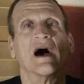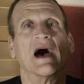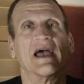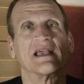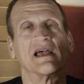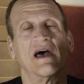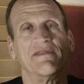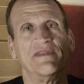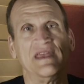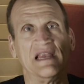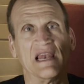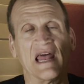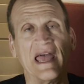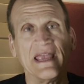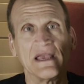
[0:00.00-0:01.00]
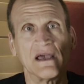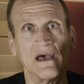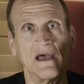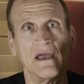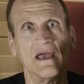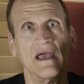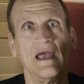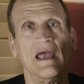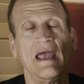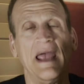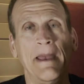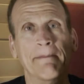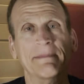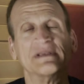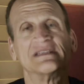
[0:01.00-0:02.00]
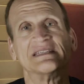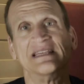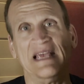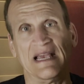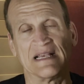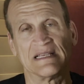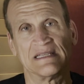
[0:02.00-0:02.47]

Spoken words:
I got the Leica M6.